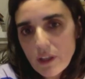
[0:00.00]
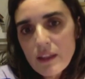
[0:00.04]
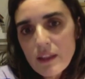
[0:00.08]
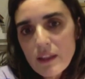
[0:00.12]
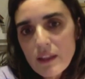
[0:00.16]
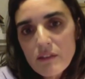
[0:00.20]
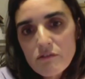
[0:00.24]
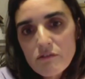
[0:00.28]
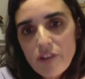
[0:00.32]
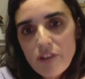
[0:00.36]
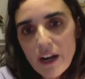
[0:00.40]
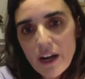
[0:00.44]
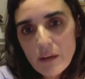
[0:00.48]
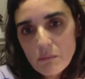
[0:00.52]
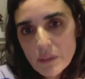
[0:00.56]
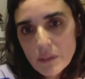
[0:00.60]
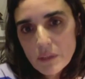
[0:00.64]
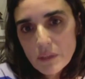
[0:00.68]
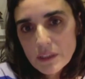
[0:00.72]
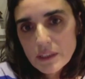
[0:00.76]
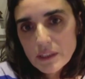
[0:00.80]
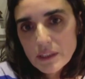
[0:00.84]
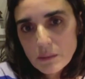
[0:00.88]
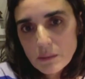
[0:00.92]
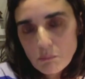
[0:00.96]
and the
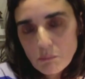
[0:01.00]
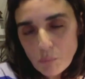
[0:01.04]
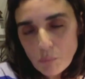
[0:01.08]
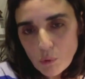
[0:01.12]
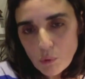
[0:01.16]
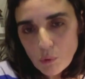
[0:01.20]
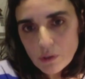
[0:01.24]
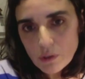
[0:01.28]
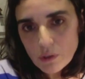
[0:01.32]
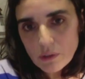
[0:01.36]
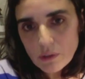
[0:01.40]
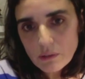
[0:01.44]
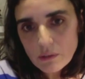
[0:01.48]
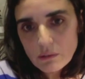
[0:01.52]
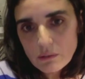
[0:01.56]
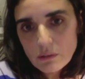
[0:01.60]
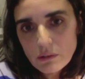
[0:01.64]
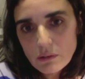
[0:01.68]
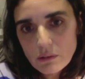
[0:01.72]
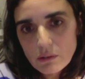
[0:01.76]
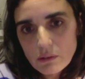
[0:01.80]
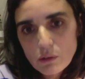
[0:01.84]
environment is important,